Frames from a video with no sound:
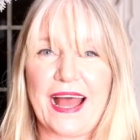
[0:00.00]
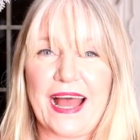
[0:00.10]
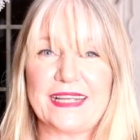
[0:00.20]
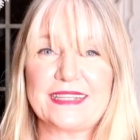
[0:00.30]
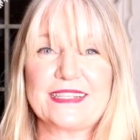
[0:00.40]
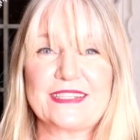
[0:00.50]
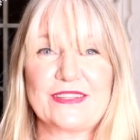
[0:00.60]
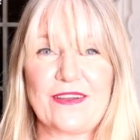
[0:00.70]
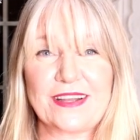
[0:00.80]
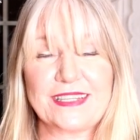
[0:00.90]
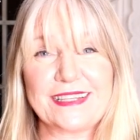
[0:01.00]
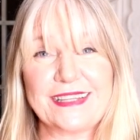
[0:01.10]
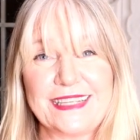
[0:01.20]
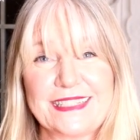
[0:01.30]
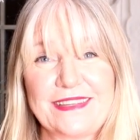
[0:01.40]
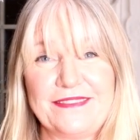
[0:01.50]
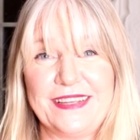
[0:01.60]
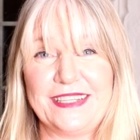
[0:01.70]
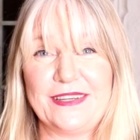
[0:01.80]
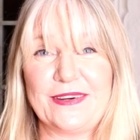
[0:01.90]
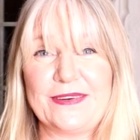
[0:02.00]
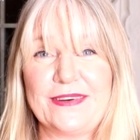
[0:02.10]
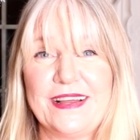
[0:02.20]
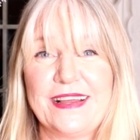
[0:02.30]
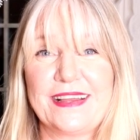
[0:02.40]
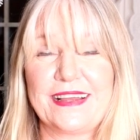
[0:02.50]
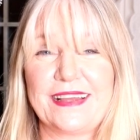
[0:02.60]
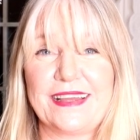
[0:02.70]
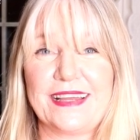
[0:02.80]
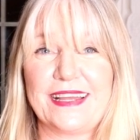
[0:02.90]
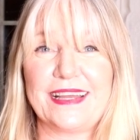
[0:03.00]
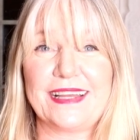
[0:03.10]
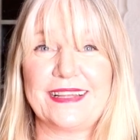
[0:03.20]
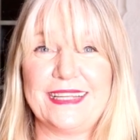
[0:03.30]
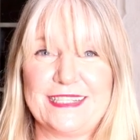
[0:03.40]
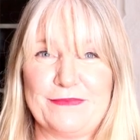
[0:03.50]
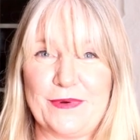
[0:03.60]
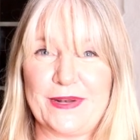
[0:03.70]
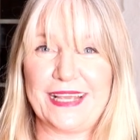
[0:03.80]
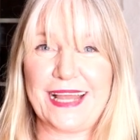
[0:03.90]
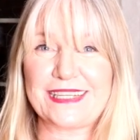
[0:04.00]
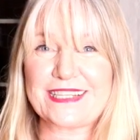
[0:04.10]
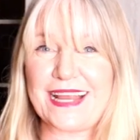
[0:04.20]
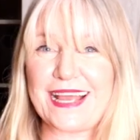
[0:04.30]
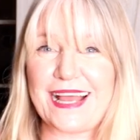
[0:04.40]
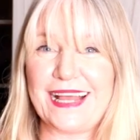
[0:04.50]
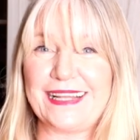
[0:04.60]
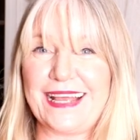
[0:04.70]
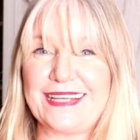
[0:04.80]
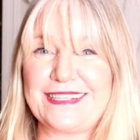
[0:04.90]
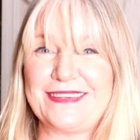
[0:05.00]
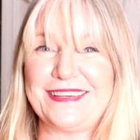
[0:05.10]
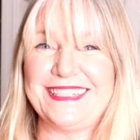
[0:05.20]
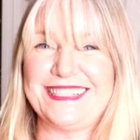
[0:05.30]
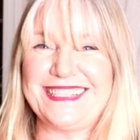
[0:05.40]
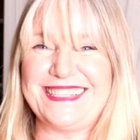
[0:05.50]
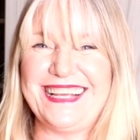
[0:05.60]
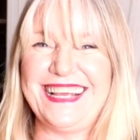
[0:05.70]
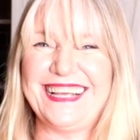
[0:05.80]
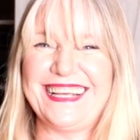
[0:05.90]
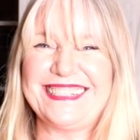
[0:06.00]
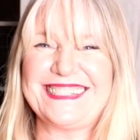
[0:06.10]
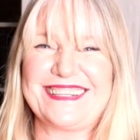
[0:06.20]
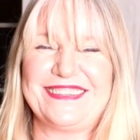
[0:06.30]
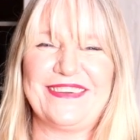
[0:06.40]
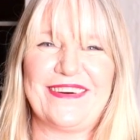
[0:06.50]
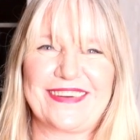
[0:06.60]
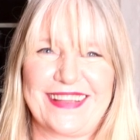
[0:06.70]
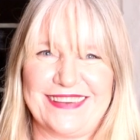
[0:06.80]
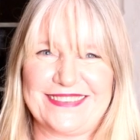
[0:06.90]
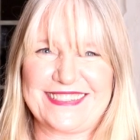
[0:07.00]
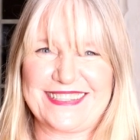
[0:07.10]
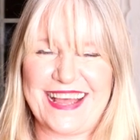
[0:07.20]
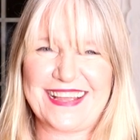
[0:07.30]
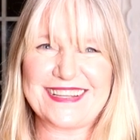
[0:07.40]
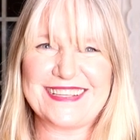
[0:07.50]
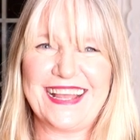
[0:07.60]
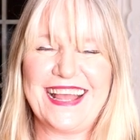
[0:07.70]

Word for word: I started this video uh, this morning actually, and as you can see, it's dark outside.